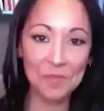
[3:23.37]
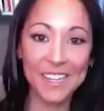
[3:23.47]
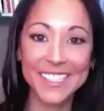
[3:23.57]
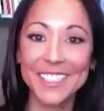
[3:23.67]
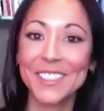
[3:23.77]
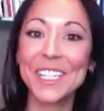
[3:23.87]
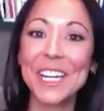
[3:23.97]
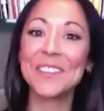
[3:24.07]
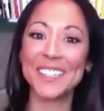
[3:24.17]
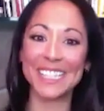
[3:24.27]
bases are
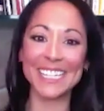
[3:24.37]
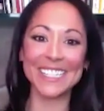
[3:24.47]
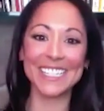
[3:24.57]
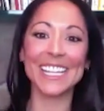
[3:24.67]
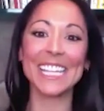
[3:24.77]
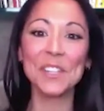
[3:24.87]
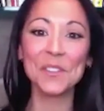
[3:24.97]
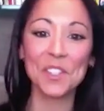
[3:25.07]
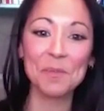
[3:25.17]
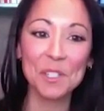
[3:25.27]
covered there. John, thank you
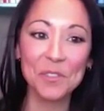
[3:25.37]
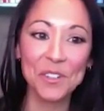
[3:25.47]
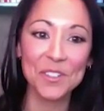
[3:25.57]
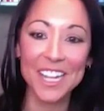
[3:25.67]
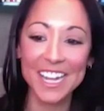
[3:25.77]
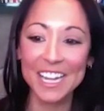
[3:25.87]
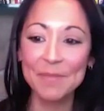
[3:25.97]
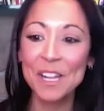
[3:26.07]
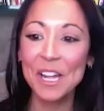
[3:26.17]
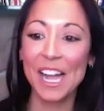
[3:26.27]
so much for your time.
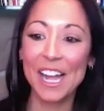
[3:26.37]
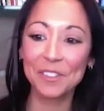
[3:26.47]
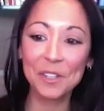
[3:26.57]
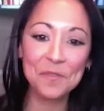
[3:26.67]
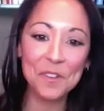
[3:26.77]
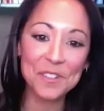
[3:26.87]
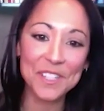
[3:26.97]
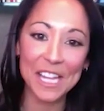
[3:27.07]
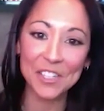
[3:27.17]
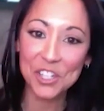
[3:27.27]
Uh, looking forward to
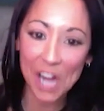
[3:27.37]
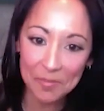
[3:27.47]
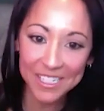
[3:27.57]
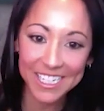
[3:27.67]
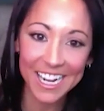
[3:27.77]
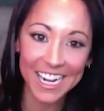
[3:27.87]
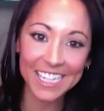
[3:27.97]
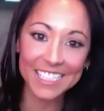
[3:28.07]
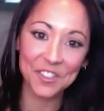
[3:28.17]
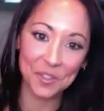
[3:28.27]
that shopping guide
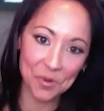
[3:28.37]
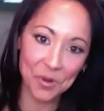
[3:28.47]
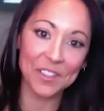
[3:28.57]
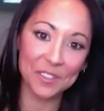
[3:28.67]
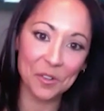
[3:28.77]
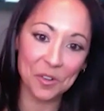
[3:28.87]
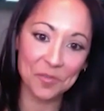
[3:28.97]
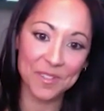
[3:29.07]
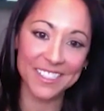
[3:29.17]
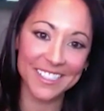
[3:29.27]
and supporting the local
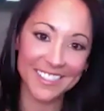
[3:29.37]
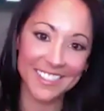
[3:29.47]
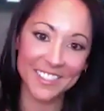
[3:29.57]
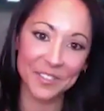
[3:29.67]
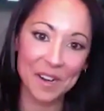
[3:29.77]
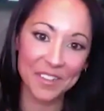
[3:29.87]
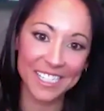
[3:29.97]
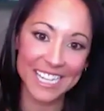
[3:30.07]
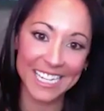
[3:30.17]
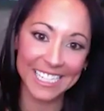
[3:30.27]
businesses around
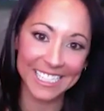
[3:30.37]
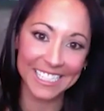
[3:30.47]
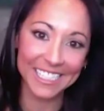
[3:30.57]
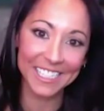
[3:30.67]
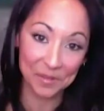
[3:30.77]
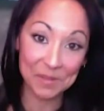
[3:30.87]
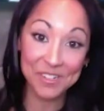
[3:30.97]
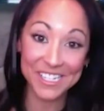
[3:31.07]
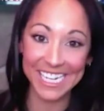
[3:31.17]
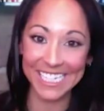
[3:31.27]
Connecticut. We
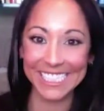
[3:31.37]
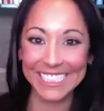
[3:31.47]
appreciate Thank you for